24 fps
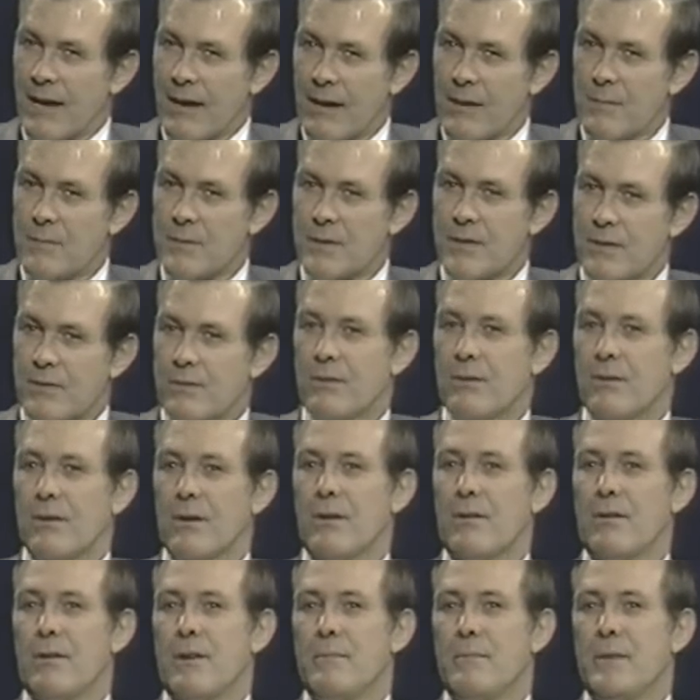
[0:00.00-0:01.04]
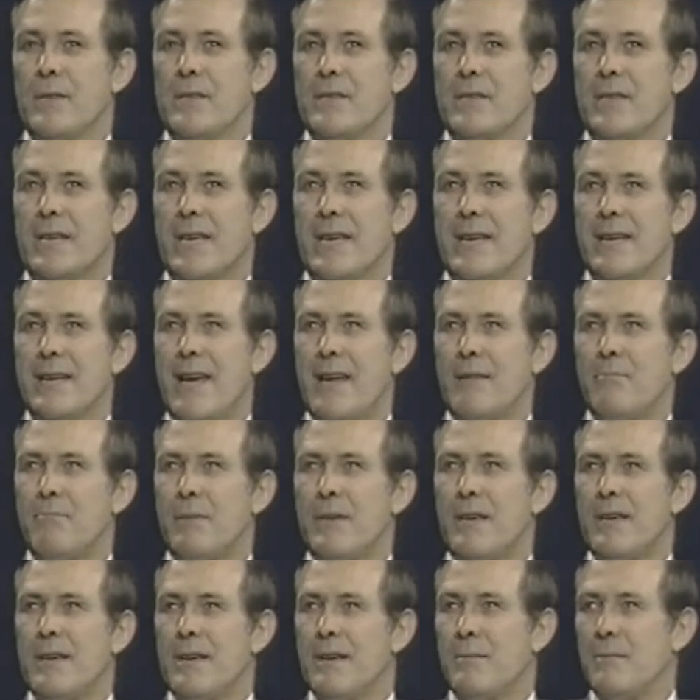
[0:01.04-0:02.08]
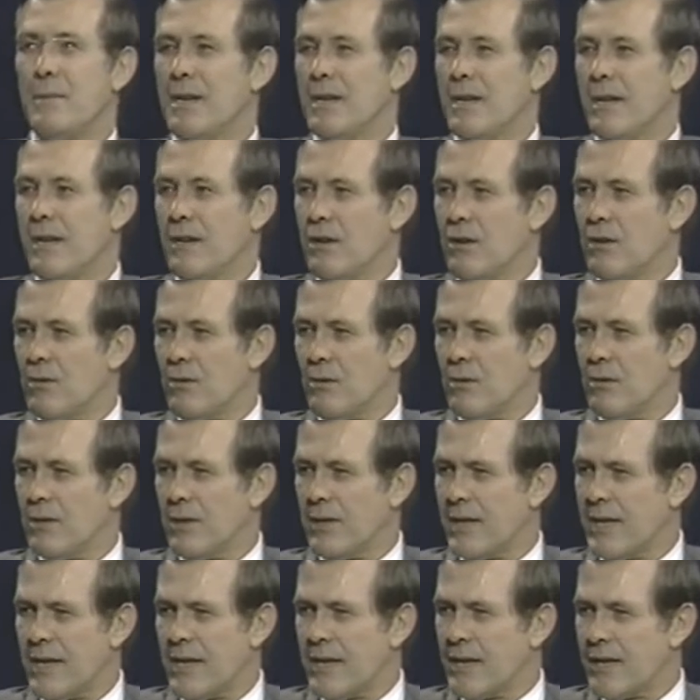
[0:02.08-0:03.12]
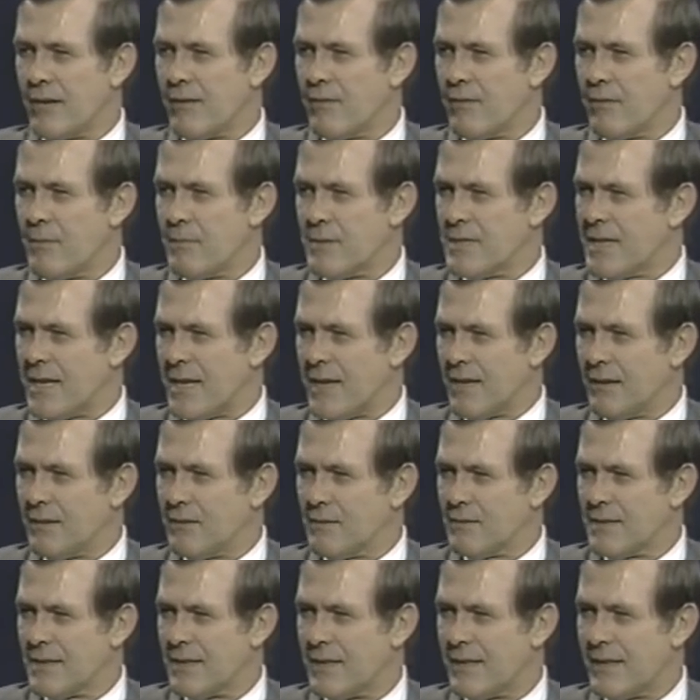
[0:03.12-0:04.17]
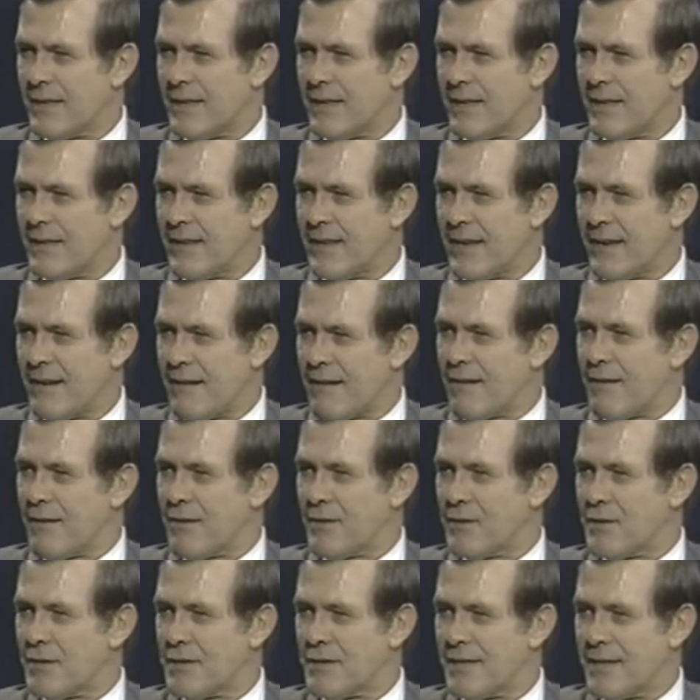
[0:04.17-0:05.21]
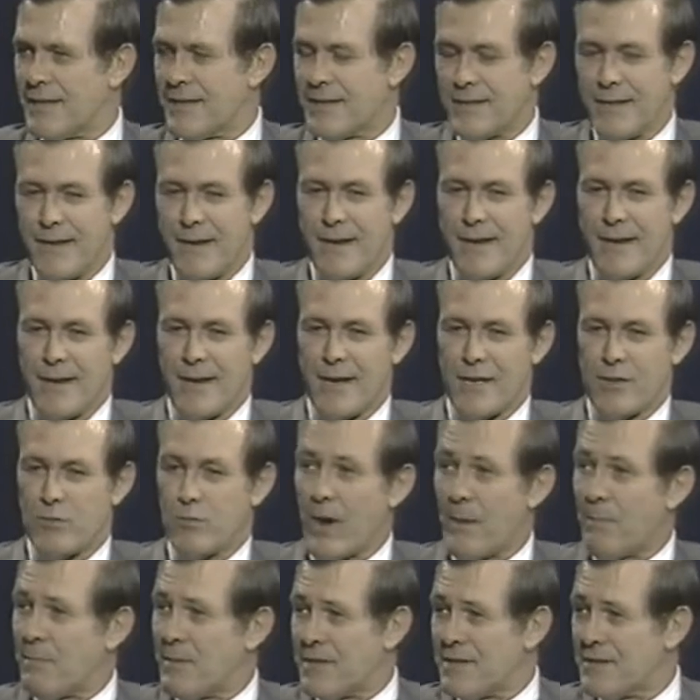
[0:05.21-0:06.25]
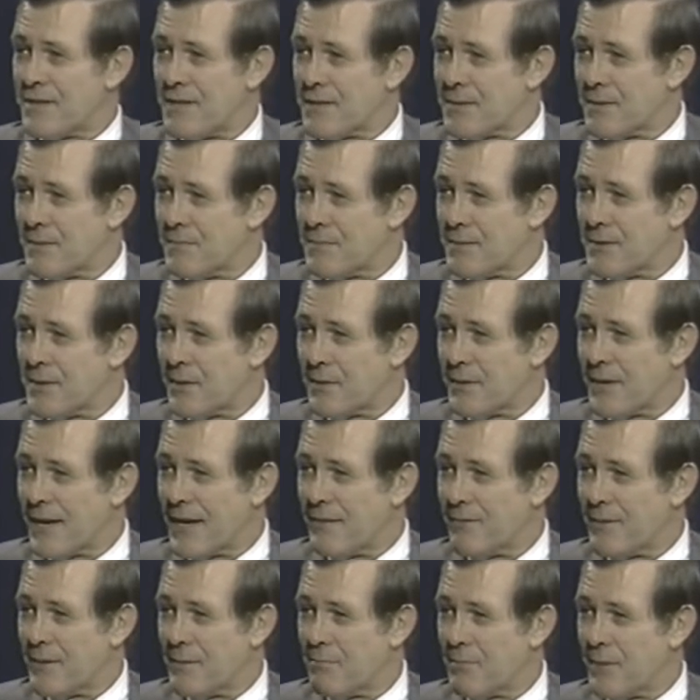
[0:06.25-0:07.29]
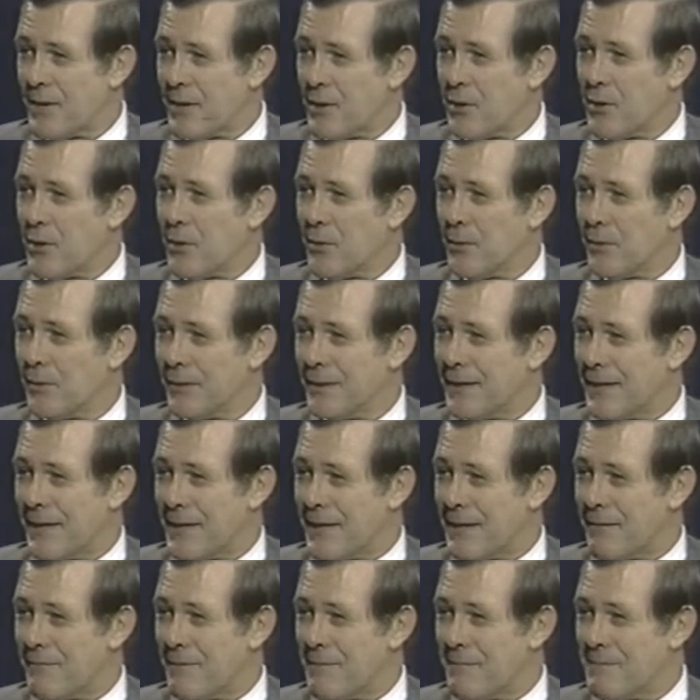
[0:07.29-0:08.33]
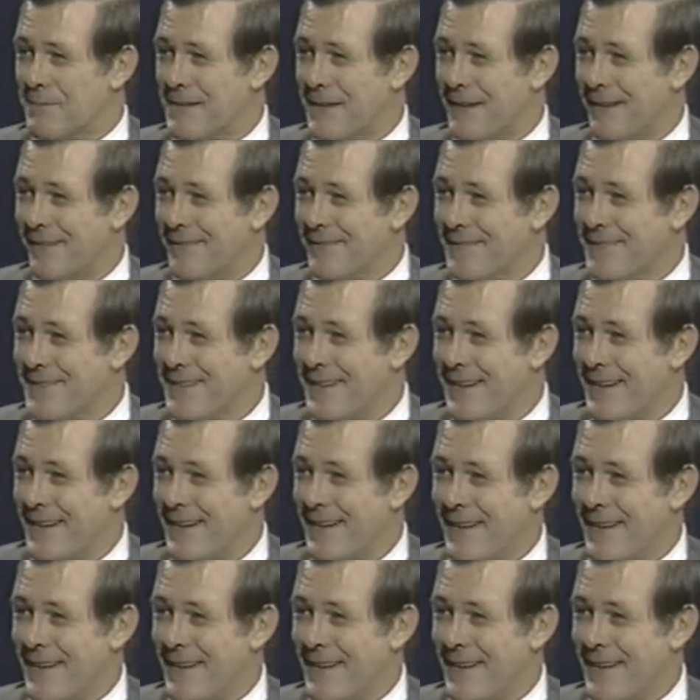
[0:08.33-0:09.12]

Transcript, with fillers: Arms control agreements cannot become a goal in and of themselves. They, they aren't, just as, as weapon systems don't have a, a goal in and of themselves.